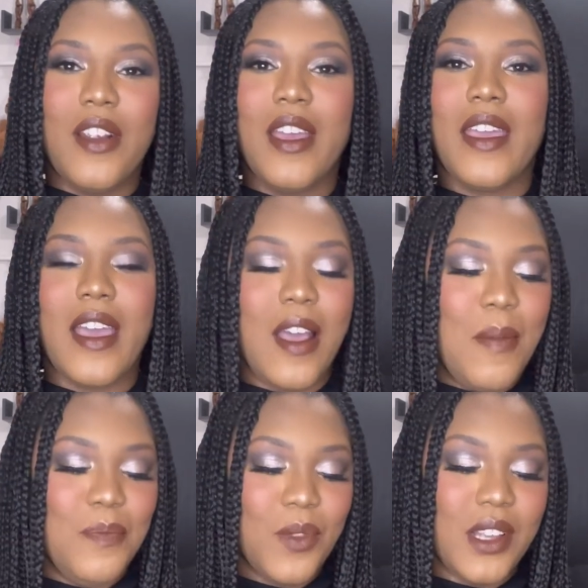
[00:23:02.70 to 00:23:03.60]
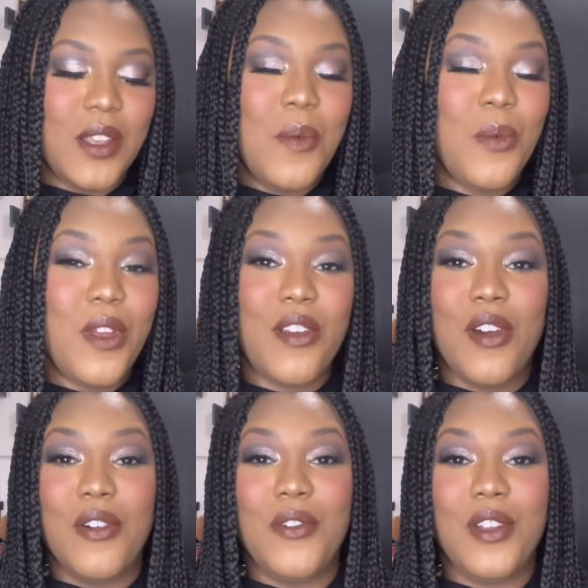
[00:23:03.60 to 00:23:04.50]
right um I don't wear
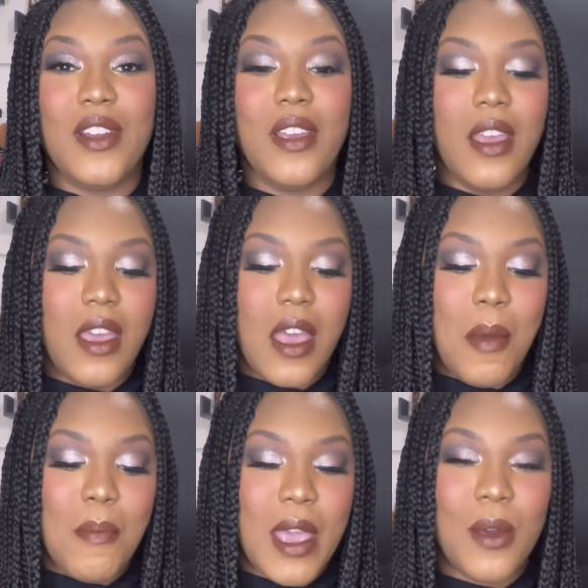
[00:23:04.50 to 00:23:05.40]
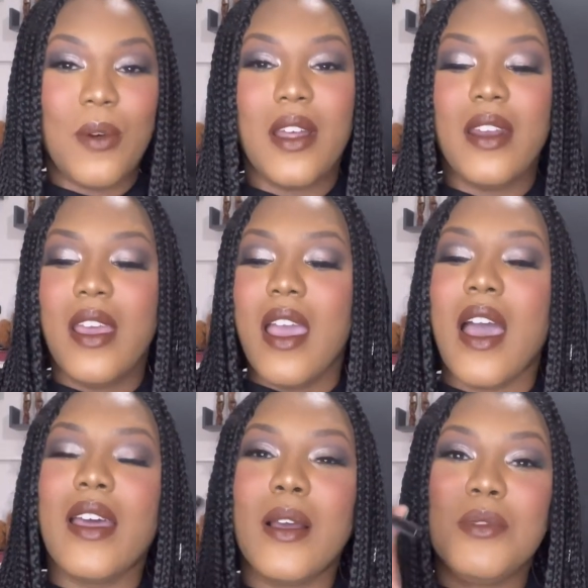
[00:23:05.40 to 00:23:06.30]
it often a MAC one
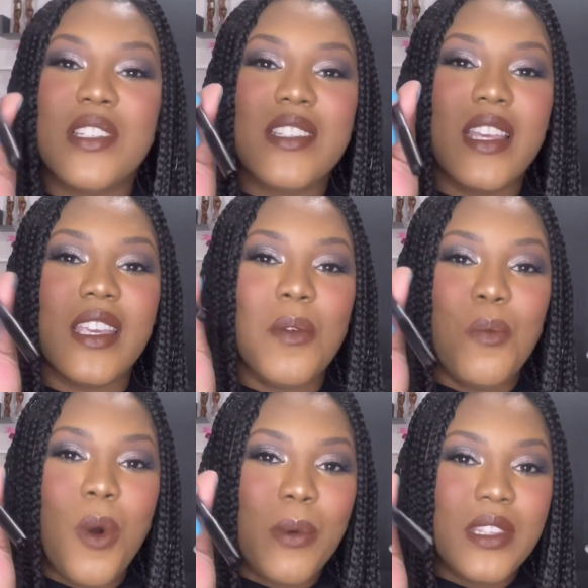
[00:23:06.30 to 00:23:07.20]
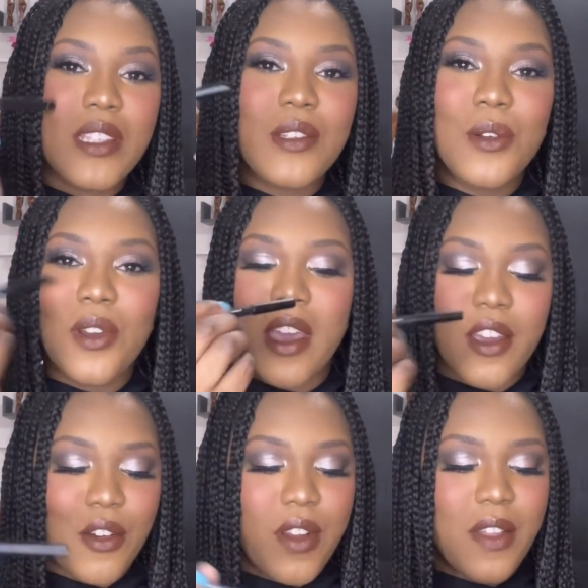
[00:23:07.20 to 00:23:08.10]
and I'm just thinking what would this look
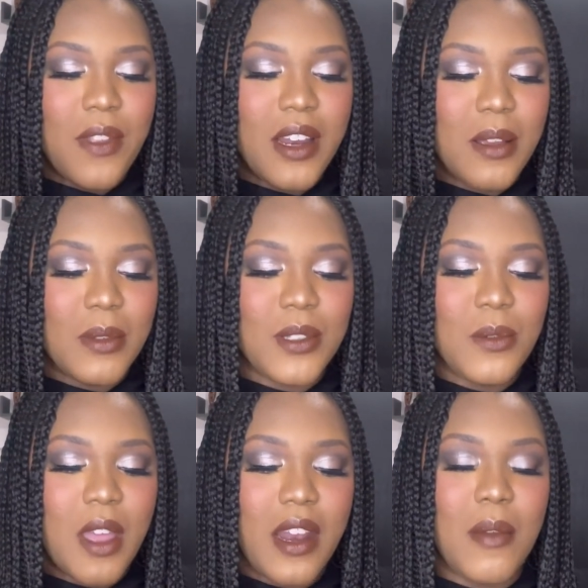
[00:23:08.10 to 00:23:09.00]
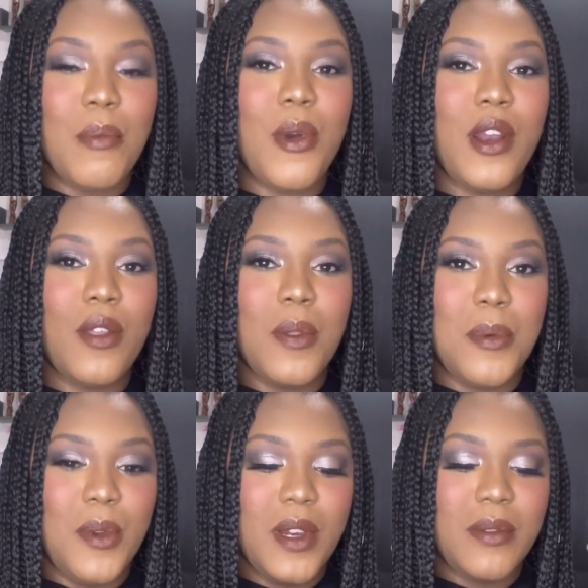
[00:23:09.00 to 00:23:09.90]
like around the lips and then putting on the
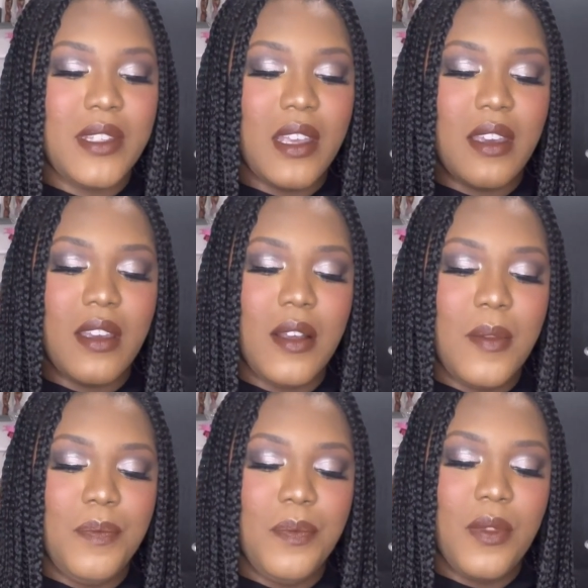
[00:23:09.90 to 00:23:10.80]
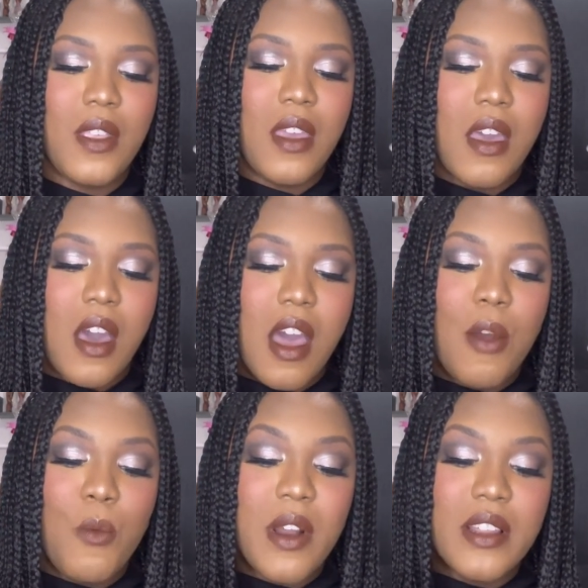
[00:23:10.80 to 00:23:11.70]
blue lipstick
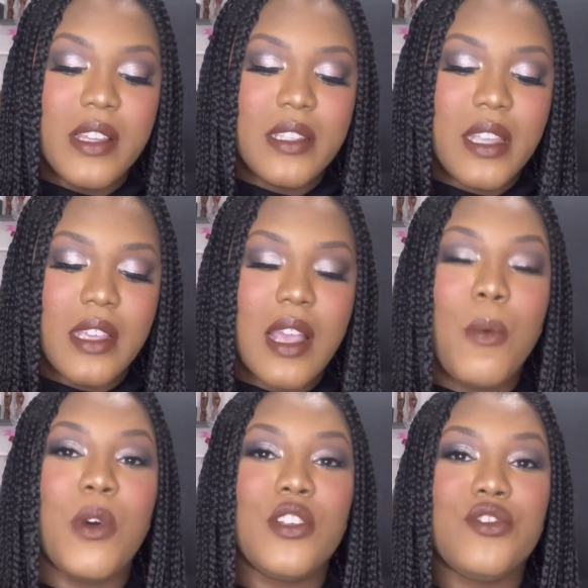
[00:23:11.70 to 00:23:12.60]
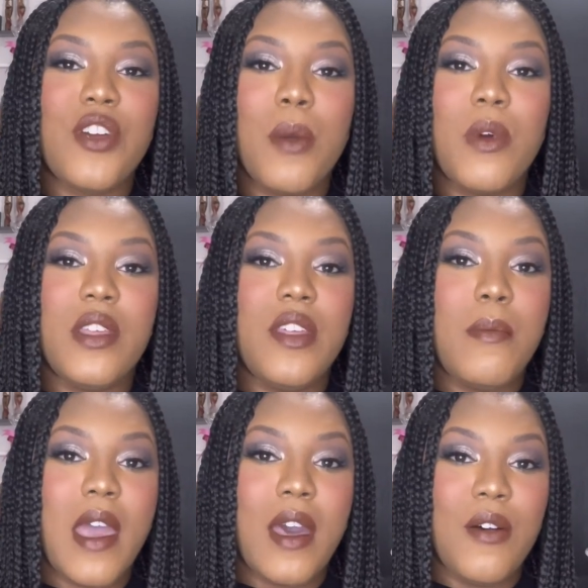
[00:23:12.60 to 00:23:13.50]
uh, one of these days I want to try one of
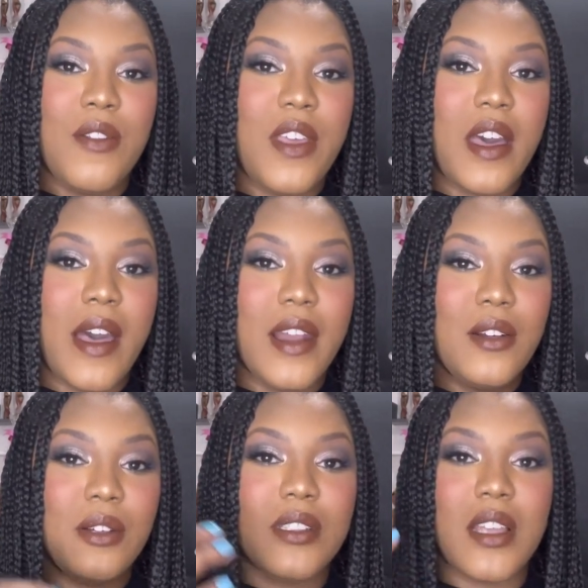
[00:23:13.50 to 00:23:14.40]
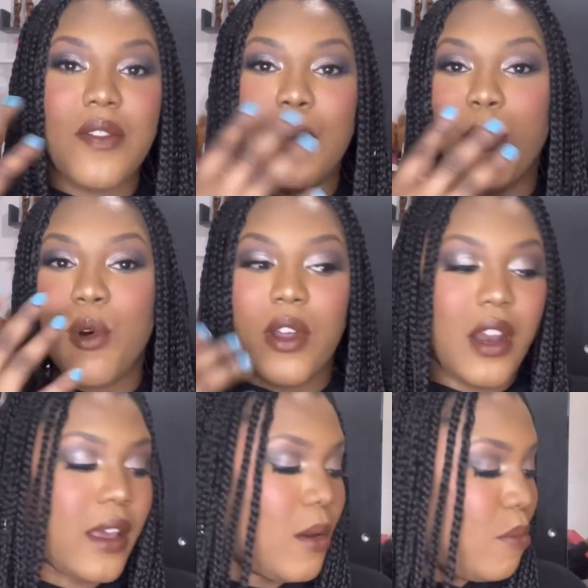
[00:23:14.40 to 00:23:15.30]
them out there eye looks and then put on
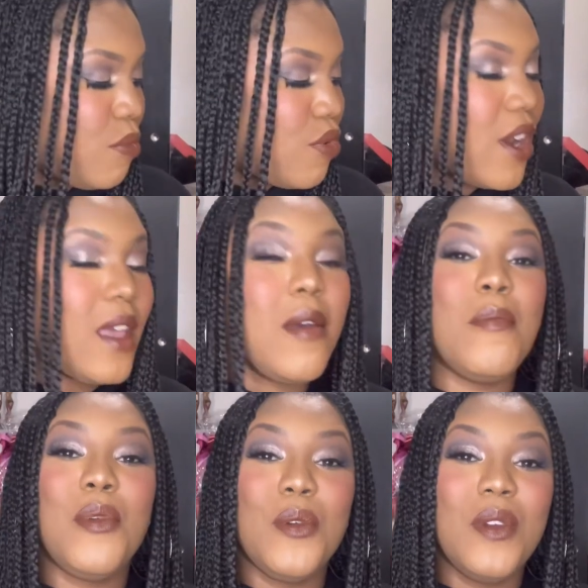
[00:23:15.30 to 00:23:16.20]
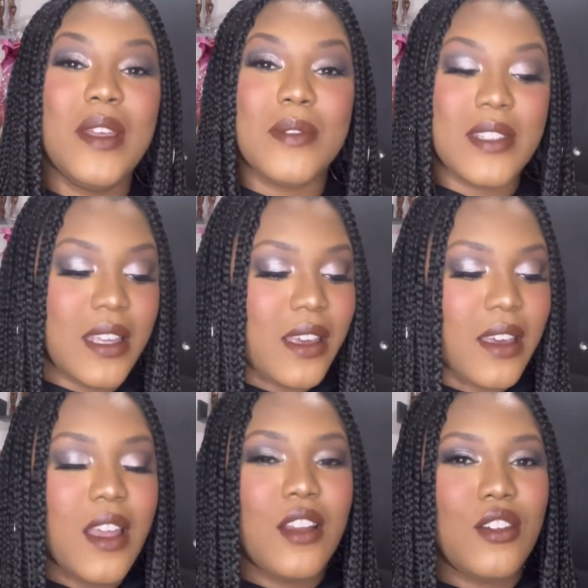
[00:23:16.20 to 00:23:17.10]
like a bright blue
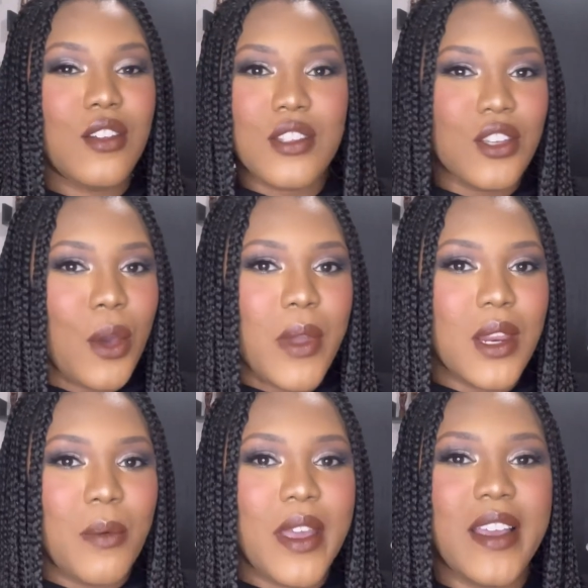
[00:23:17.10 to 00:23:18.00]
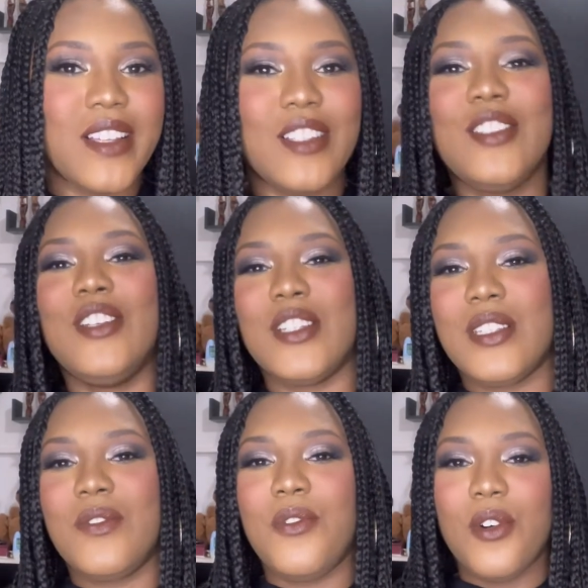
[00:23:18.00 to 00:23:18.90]
lipstick not to go anywhere,
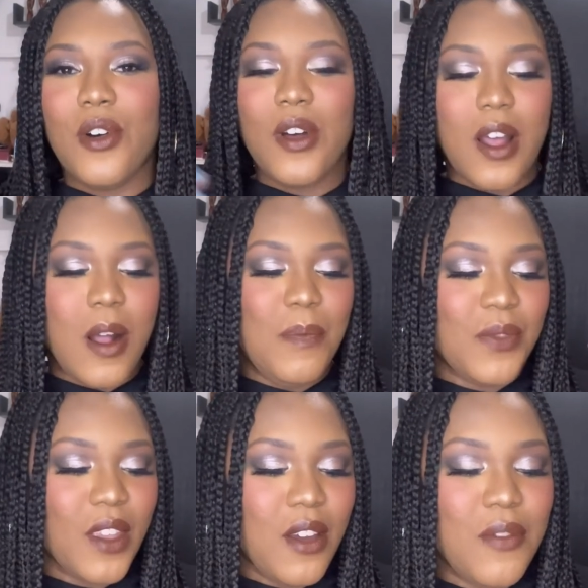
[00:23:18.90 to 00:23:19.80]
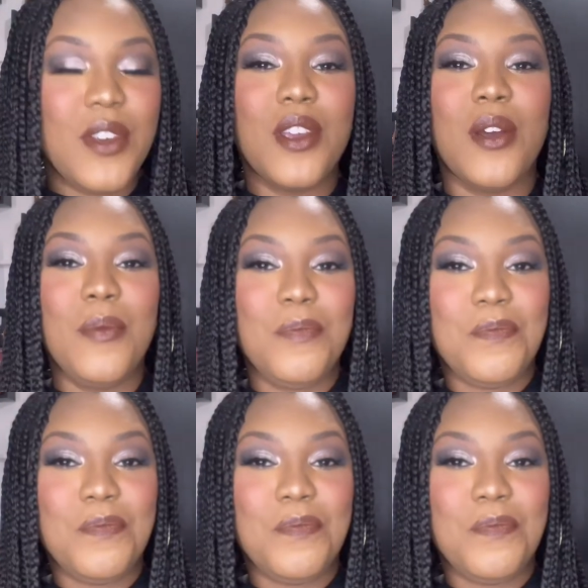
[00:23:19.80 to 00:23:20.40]
just for um, a video.